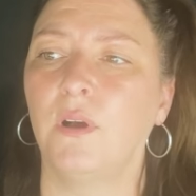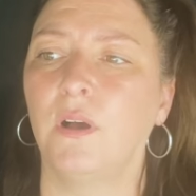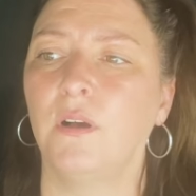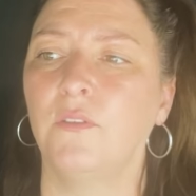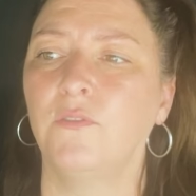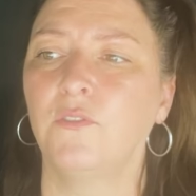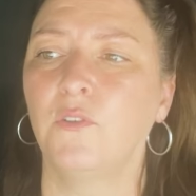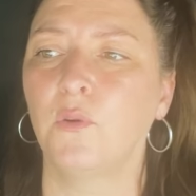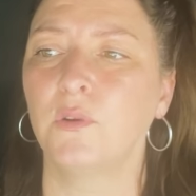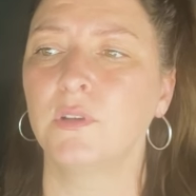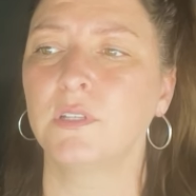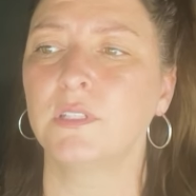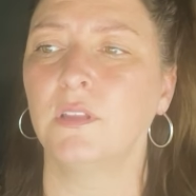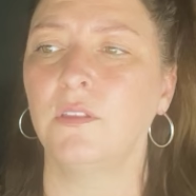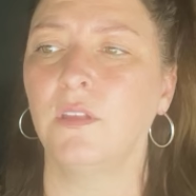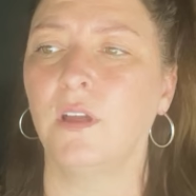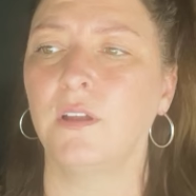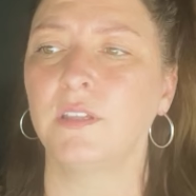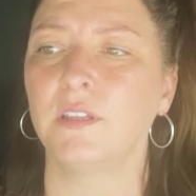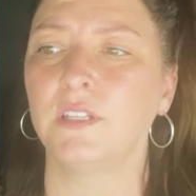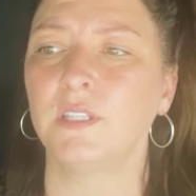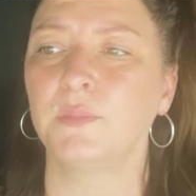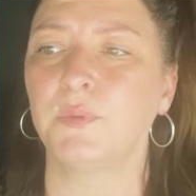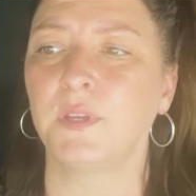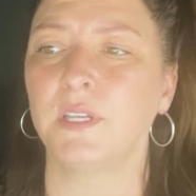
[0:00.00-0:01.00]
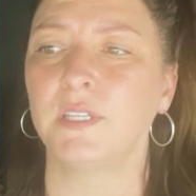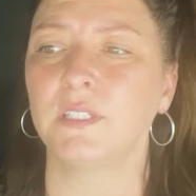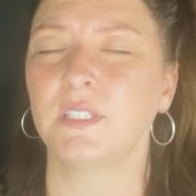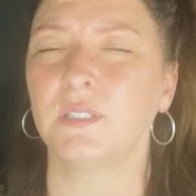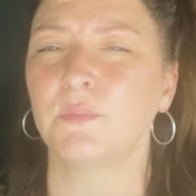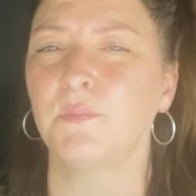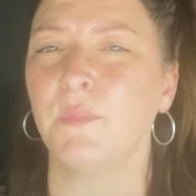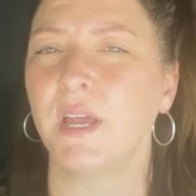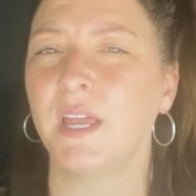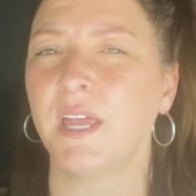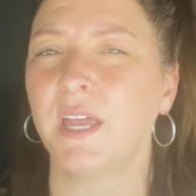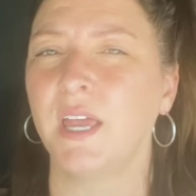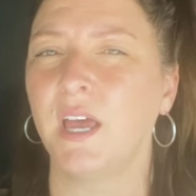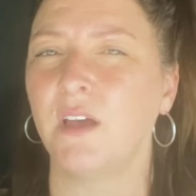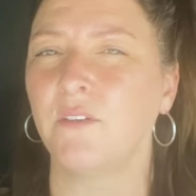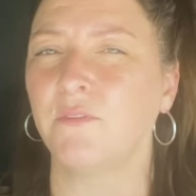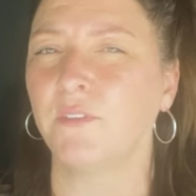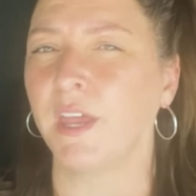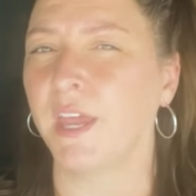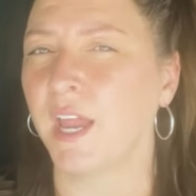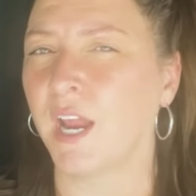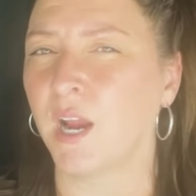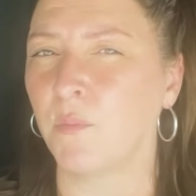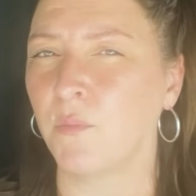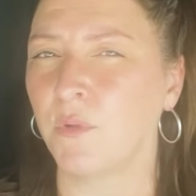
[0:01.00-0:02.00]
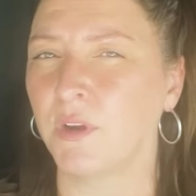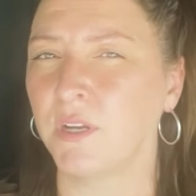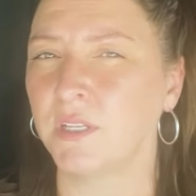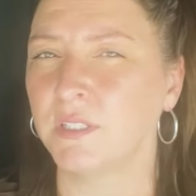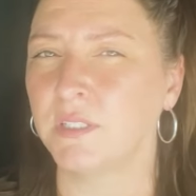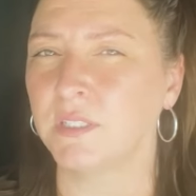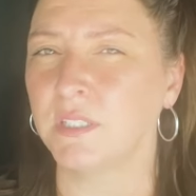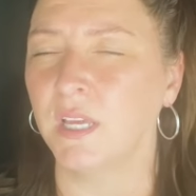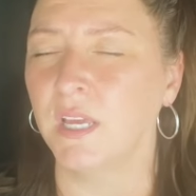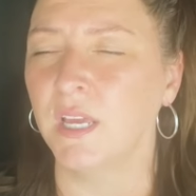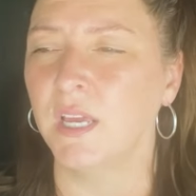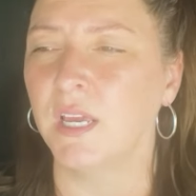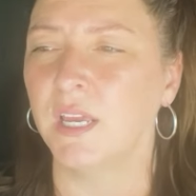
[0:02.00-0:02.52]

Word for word: of course, a lot of these places might have cameras,